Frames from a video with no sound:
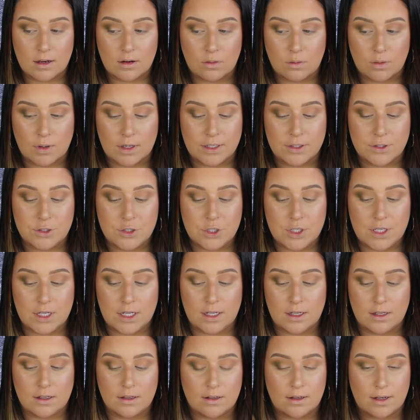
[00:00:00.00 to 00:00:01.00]

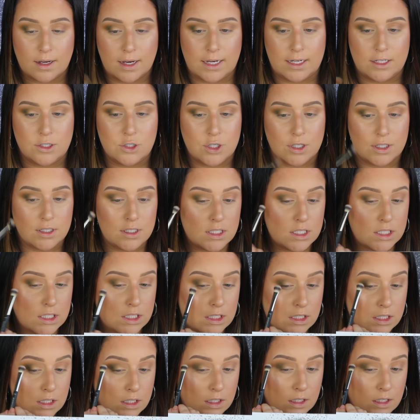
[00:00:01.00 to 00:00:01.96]
orangey Agent